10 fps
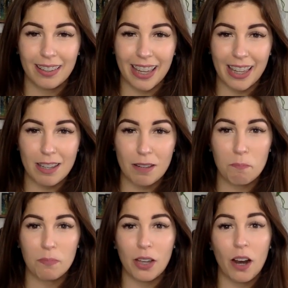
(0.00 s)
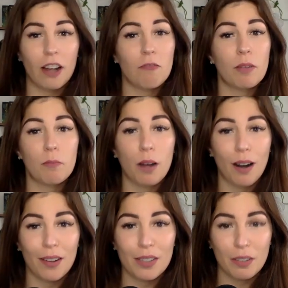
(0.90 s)
That there have been
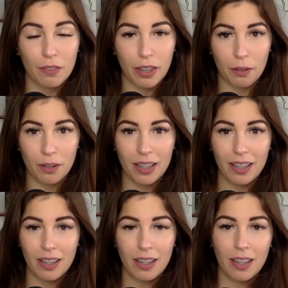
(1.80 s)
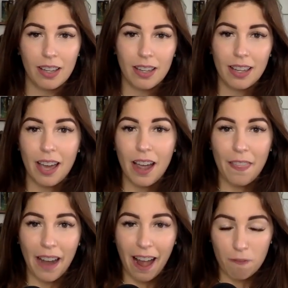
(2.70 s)
parts of you
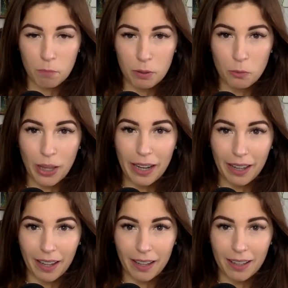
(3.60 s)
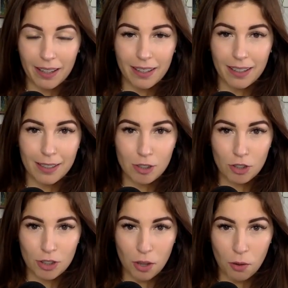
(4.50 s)
that have been waiting
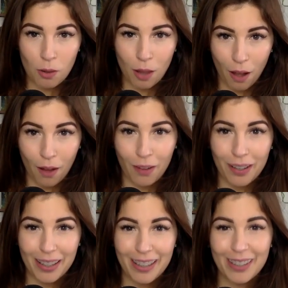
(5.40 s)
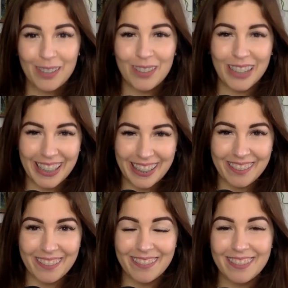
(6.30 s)
so long for
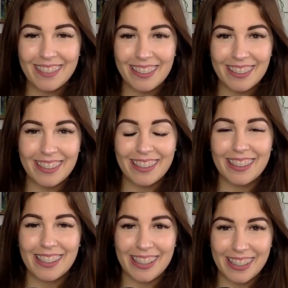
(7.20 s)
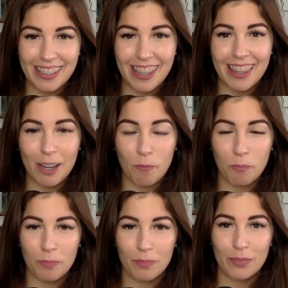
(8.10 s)
you to see them,
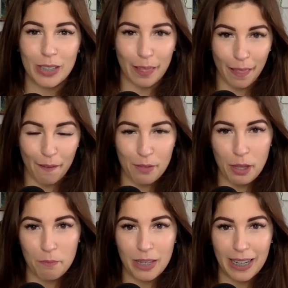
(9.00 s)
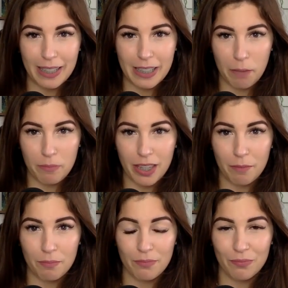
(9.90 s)
to love them and accept
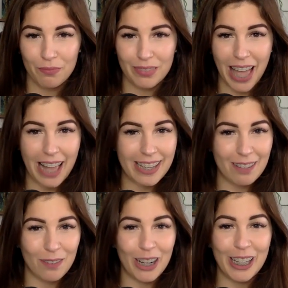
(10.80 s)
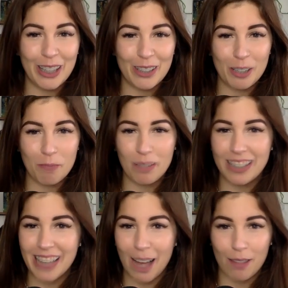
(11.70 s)
them, and for you to
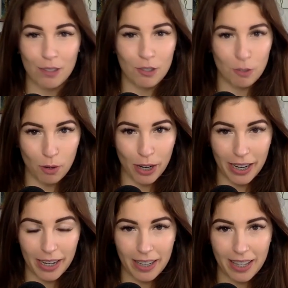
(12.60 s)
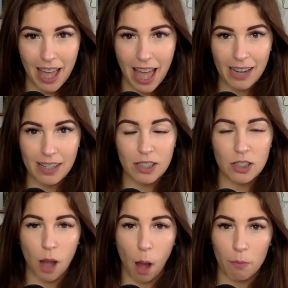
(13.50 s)
put down the sword and to
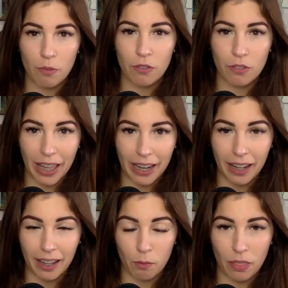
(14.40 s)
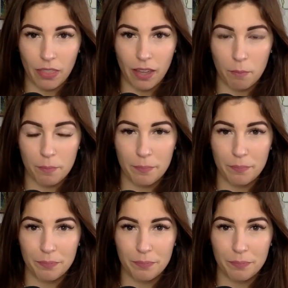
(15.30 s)
stop fighting with them.